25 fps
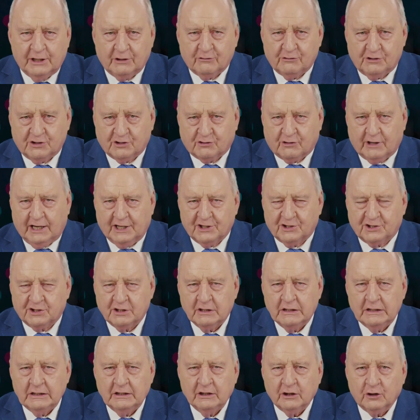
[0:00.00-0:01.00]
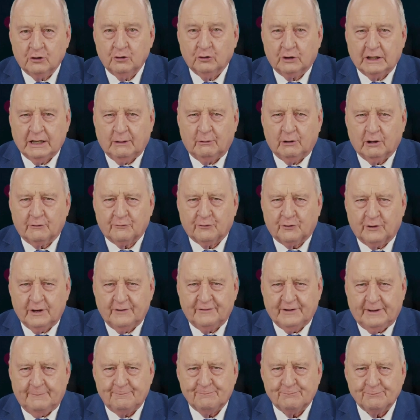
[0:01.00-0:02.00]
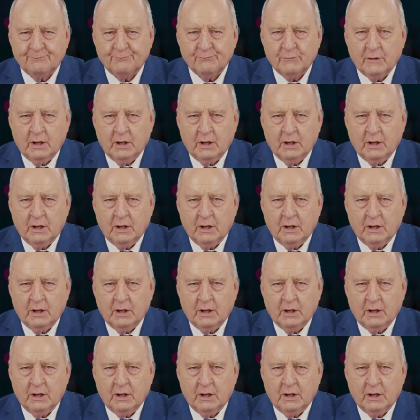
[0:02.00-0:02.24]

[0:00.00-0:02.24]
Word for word: interest rates could go on forever.